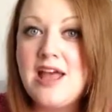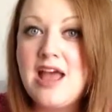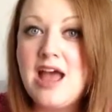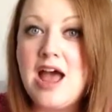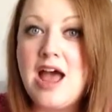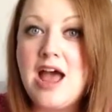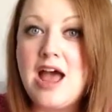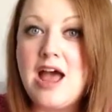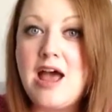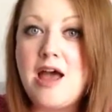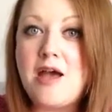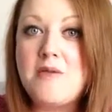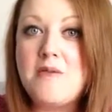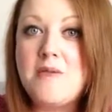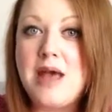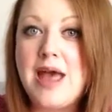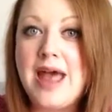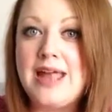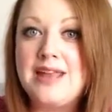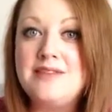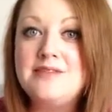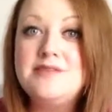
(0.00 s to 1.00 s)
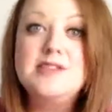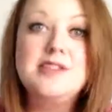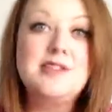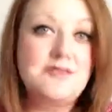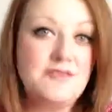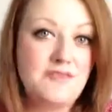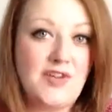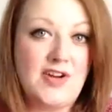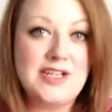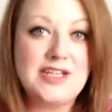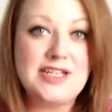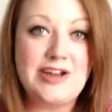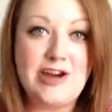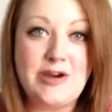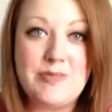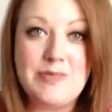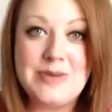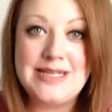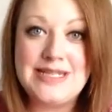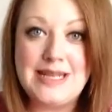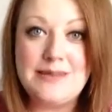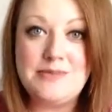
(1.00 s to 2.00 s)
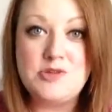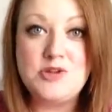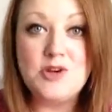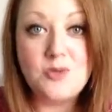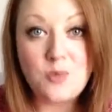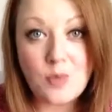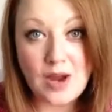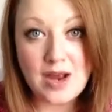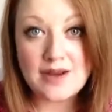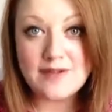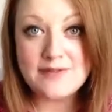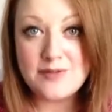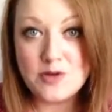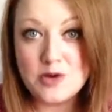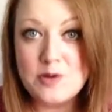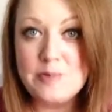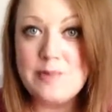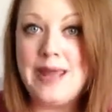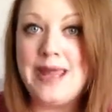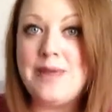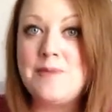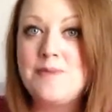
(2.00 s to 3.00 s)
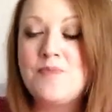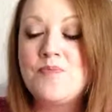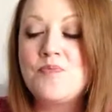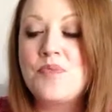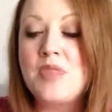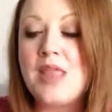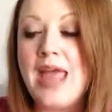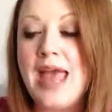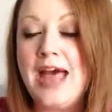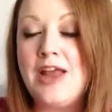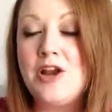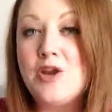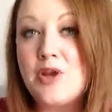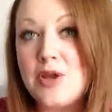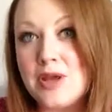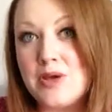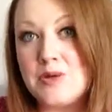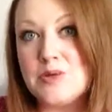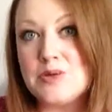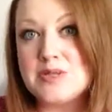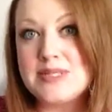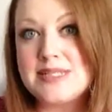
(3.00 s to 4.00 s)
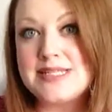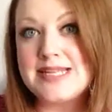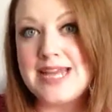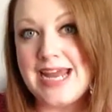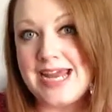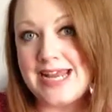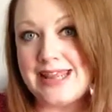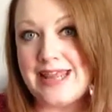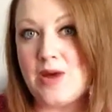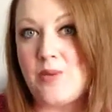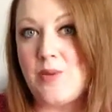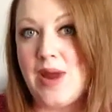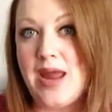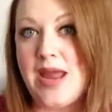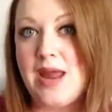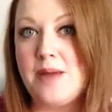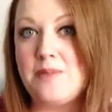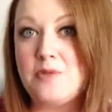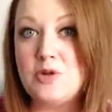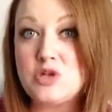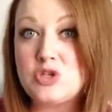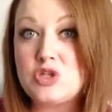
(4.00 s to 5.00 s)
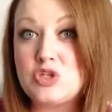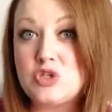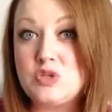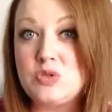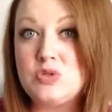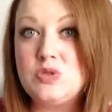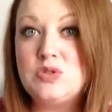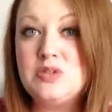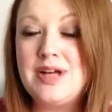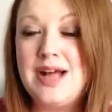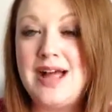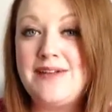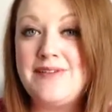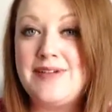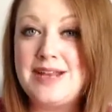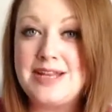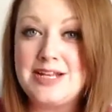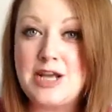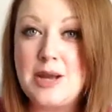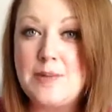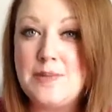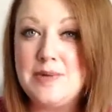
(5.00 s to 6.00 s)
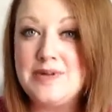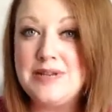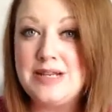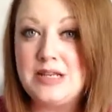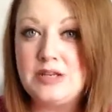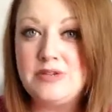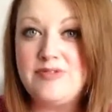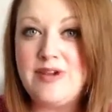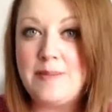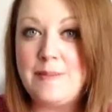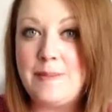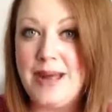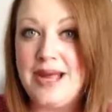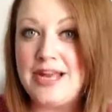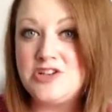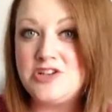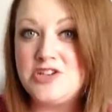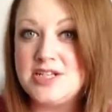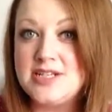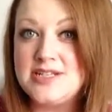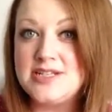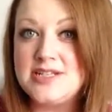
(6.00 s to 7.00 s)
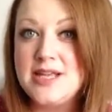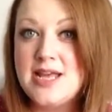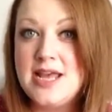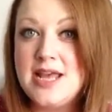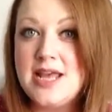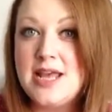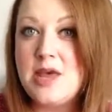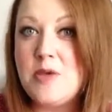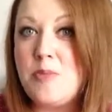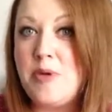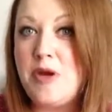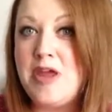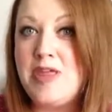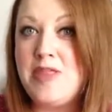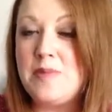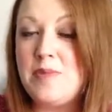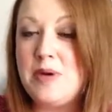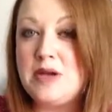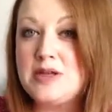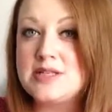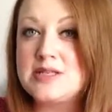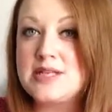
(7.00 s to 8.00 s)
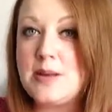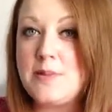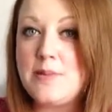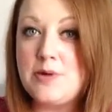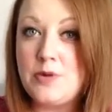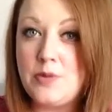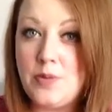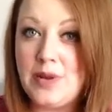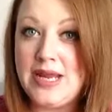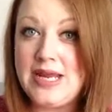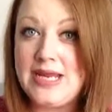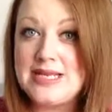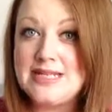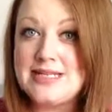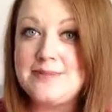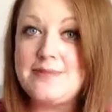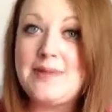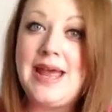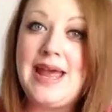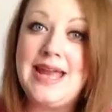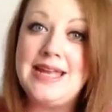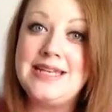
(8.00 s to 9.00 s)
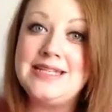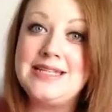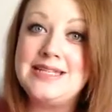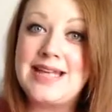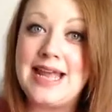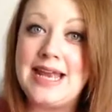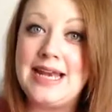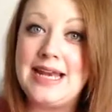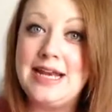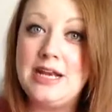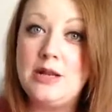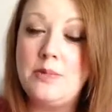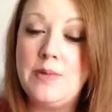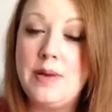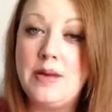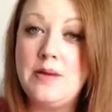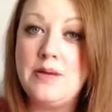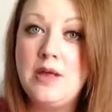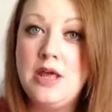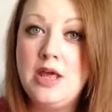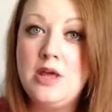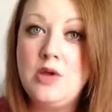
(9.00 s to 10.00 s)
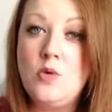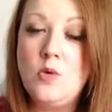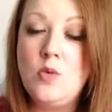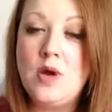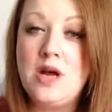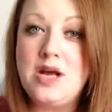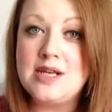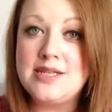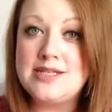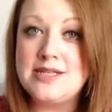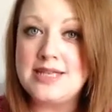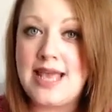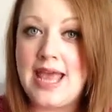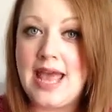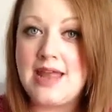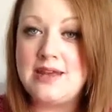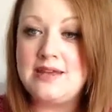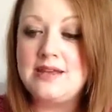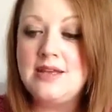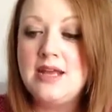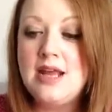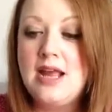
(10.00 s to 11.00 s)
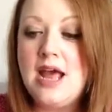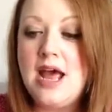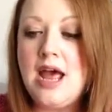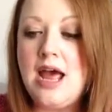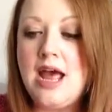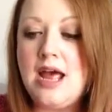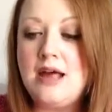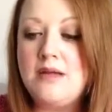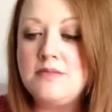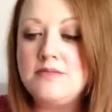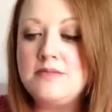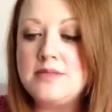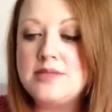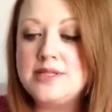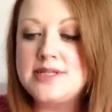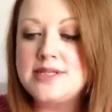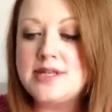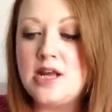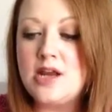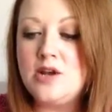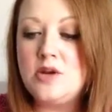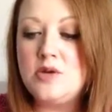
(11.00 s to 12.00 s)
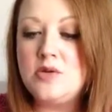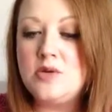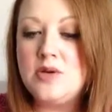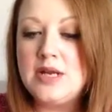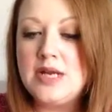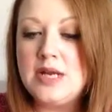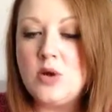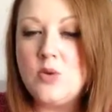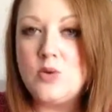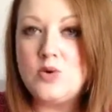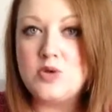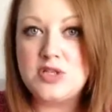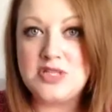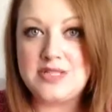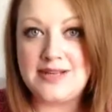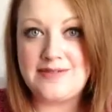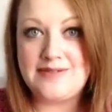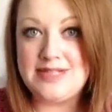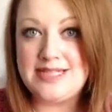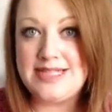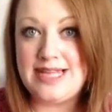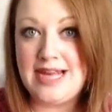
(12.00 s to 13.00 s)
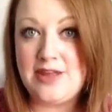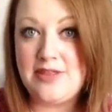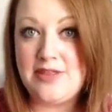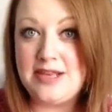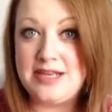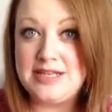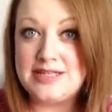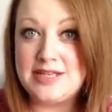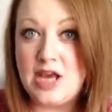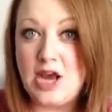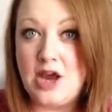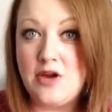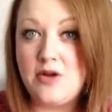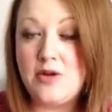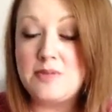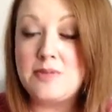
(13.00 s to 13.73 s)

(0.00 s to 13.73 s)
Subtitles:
and phototherapy seemed to have worked for me. How long it will stay that way, I'm not sure. I have had a couple of little red patches appear in the past couple of weeks, and my head is getting a little bit worse again. So we'll just have to see how things go. I'm